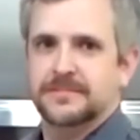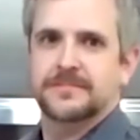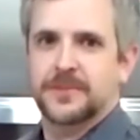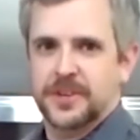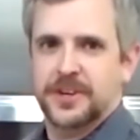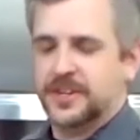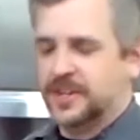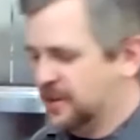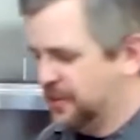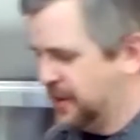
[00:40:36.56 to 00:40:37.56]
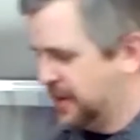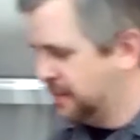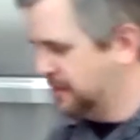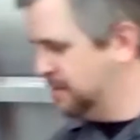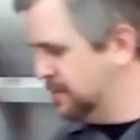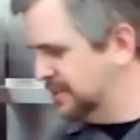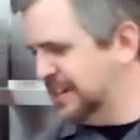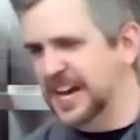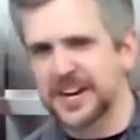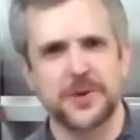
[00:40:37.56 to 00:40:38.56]
Well, there you go. Thank you very much.
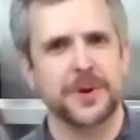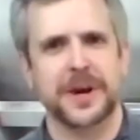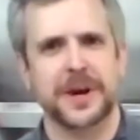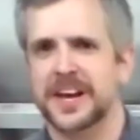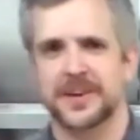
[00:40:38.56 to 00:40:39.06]
I knew it had to be